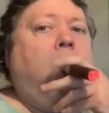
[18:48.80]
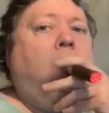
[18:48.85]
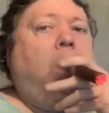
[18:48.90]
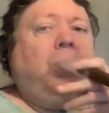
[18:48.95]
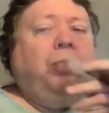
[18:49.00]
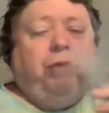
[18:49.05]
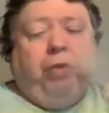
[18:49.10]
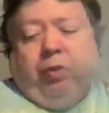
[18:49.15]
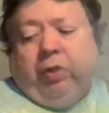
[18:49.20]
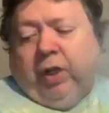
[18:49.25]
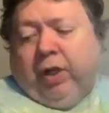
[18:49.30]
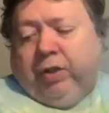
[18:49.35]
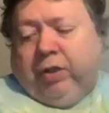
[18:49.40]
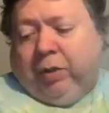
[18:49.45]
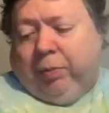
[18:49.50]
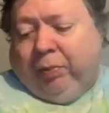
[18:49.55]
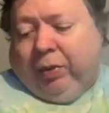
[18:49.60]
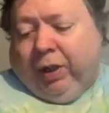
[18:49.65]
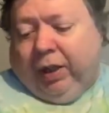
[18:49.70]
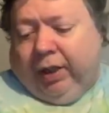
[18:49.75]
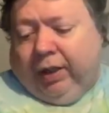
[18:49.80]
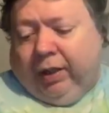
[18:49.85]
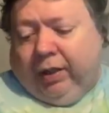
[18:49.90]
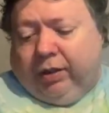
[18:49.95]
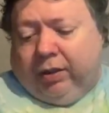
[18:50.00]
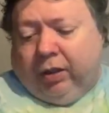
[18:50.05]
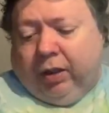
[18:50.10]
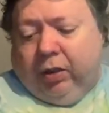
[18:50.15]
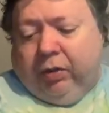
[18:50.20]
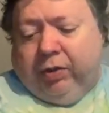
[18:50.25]
So now Japan has
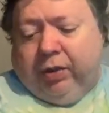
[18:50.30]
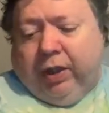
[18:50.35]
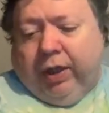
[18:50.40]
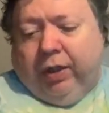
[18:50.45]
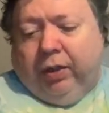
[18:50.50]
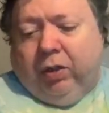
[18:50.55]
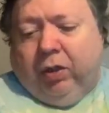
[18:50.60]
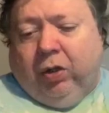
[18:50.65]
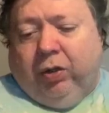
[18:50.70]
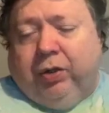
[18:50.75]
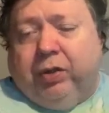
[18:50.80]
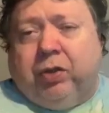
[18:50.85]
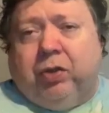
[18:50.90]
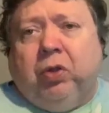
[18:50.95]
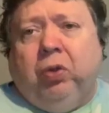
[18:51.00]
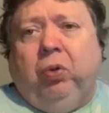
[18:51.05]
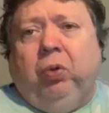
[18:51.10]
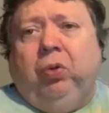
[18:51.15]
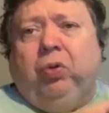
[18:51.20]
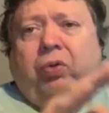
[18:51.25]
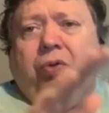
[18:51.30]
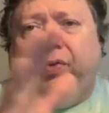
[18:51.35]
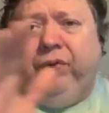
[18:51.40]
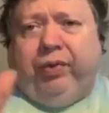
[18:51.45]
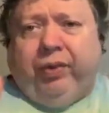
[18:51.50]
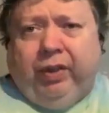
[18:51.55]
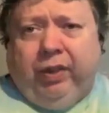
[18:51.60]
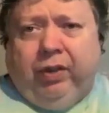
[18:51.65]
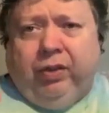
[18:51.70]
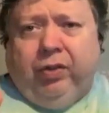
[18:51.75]
closed down all the
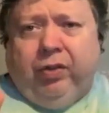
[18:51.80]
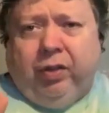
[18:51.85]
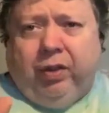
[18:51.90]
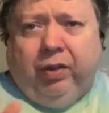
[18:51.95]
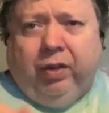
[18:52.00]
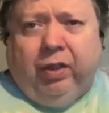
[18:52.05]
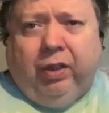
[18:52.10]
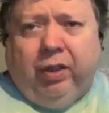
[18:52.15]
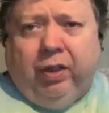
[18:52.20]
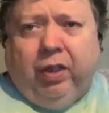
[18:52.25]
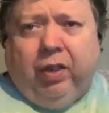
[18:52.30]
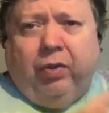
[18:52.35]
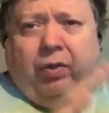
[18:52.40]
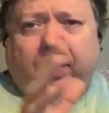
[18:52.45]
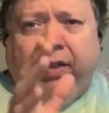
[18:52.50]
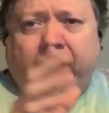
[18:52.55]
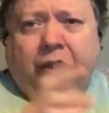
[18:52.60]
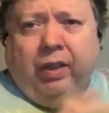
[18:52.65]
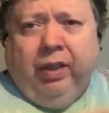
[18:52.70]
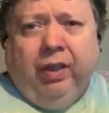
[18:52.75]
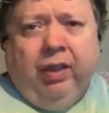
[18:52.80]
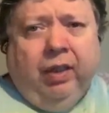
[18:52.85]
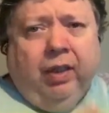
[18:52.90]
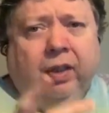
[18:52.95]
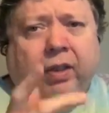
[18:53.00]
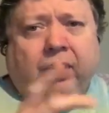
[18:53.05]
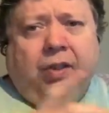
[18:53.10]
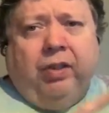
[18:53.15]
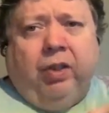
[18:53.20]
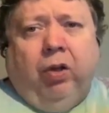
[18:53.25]
schools, and you know, and
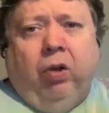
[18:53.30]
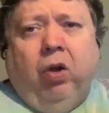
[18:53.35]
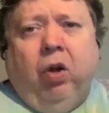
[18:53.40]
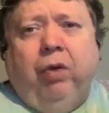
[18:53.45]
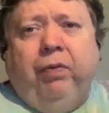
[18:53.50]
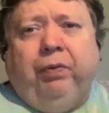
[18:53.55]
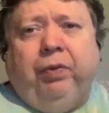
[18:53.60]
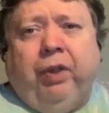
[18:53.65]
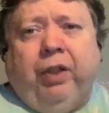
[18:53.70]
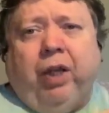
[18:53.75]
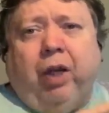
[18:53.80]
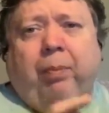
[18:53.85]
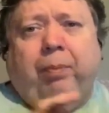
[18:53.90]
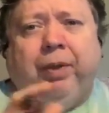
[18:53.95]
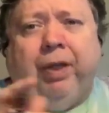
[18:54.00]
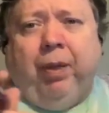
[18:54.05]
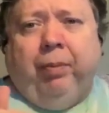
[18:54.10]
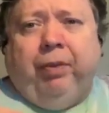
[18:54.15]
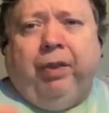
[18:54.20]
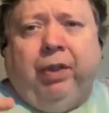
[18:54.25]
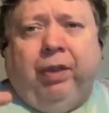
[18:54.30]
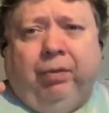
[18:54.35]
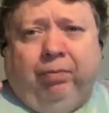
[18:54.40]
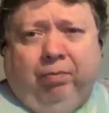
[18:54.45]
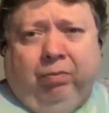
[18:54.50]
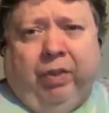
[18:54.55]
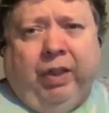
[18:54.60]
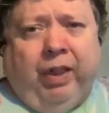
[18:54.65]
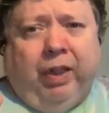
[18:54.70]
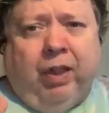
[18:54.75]
so hopefully I'll be able to,
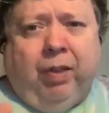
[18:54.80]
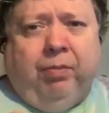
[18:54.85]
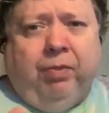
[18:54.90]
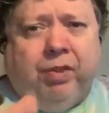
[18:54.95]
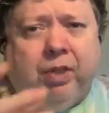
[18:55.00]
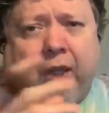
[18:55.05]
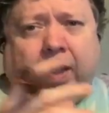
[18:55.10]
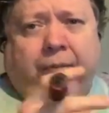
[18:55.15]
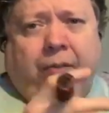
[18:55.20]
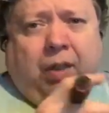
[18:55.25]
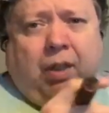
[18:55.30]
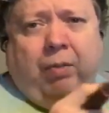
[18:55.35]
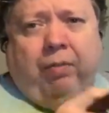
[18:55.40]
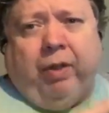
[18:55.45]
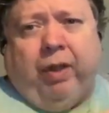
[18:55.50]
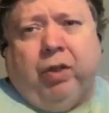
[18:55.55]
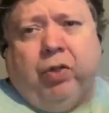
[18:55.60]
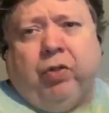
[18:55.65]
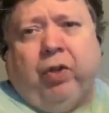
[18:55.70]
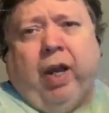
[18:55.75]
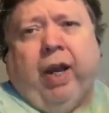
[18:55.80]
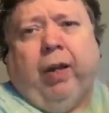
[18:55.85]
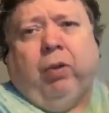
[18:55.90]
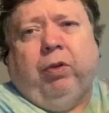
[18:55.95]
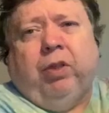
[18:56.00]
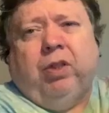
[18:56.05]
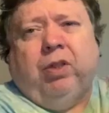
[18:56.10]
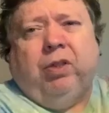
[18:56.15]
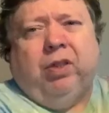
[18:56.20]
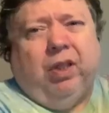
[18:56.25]
when it comes time to get my track,
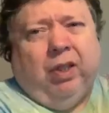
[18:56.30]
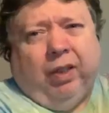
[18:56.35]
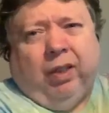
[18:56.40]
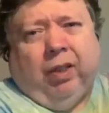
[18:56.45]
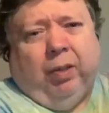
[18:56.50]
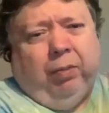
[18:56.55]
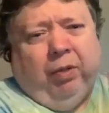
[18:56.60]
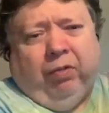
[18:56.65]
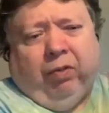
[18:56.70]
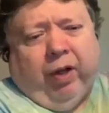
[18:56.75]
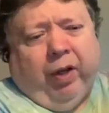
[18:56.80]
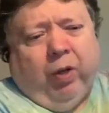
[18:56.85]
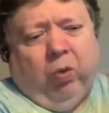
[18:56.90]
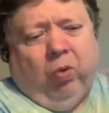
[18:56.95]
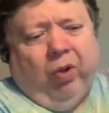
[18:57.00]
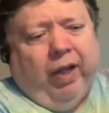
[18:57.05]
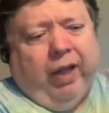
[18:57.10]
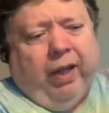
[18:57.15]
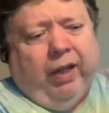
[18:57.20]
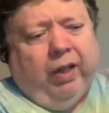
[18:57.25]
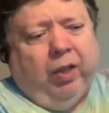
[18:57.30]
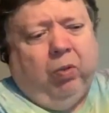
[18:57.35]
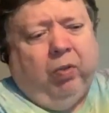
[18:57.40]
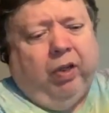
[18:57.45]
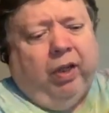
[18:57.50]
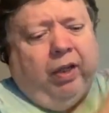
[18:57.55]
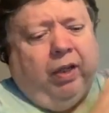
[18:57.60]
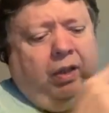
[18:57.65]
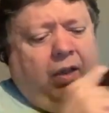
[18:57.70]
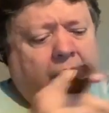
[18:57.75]
which is not going to be right away
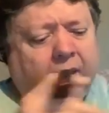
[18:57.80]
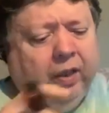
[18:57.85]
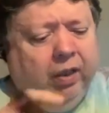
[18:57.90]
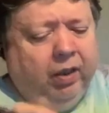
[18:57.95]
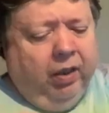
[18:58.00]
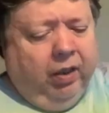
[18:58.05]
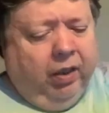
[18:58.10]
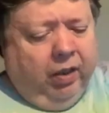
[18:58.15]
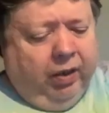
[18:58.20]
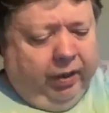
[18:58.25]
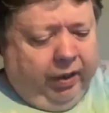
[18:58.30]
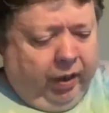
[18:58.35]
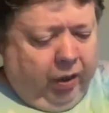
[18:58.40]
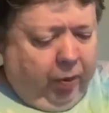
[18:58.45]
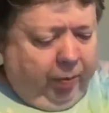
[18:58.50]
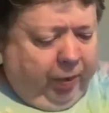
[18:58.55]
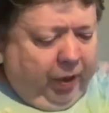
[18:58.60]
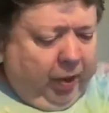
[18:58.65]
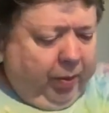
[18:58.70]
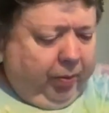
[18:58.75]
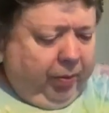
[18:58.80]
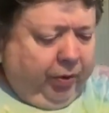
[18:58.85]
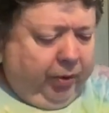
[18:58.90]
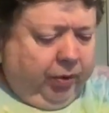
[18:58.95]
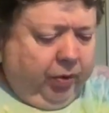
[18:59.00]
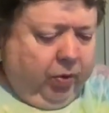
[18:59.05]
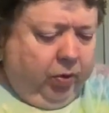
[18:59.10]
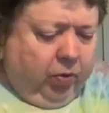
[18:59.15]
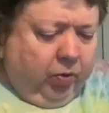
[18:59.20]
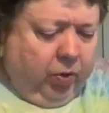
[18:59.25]
anyway, that I'll be able
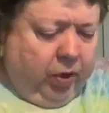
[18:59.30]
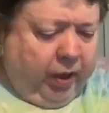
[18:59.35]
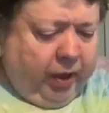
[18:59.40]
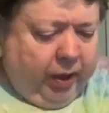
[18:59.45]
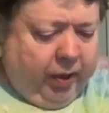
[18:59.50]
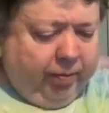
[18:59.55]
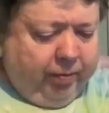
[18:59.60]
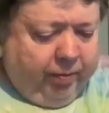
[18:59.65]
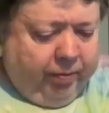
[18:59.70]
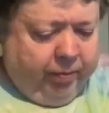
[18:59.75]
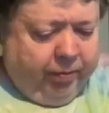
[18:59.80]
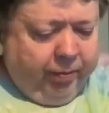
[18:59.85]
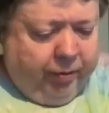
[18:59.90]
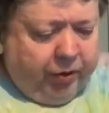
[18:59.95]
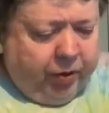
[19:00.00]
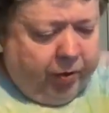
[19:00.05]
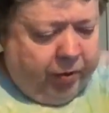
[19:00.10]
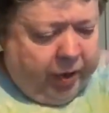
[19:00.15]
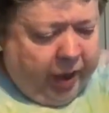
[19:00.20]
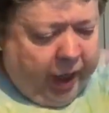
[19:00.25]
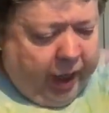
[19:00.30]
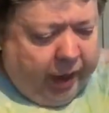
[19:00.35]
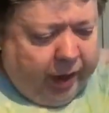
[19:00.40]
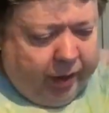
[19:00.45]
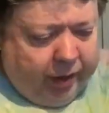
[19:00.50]
to do that.